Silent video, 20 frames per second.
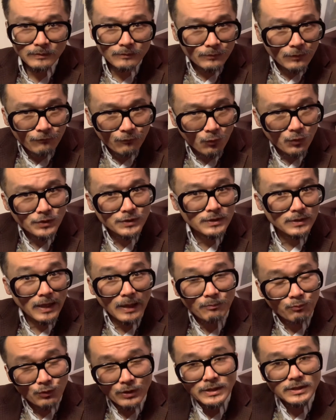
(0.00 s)
of course,
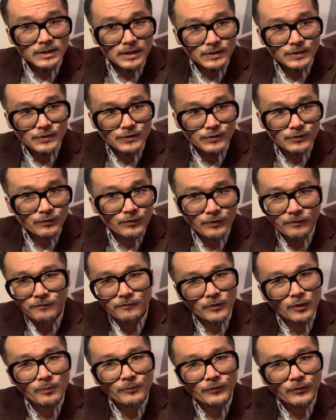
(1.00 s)
that brings us to the
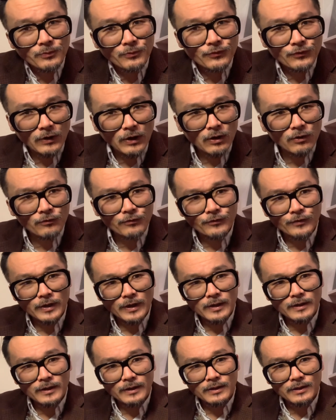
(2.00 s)
films themselves that
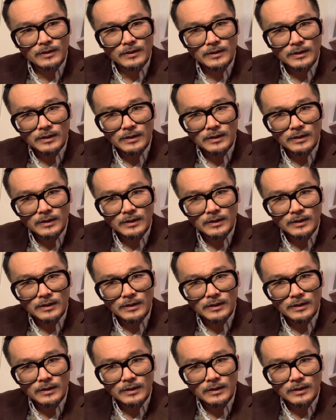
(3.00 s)
I think